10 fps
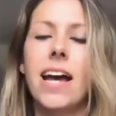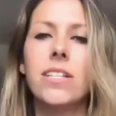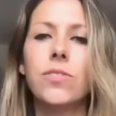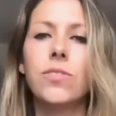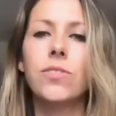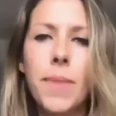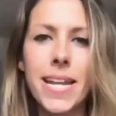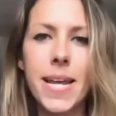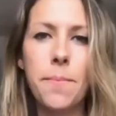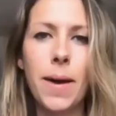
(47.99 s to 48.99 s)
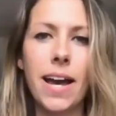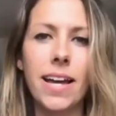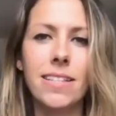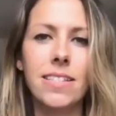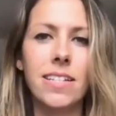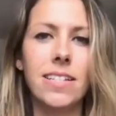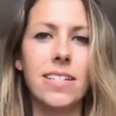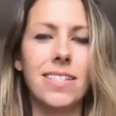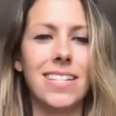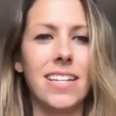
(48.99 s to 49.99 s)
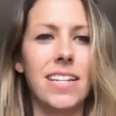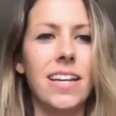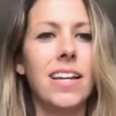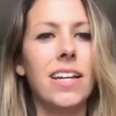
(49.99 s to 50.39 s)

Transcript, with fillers: As recommended by the CDC,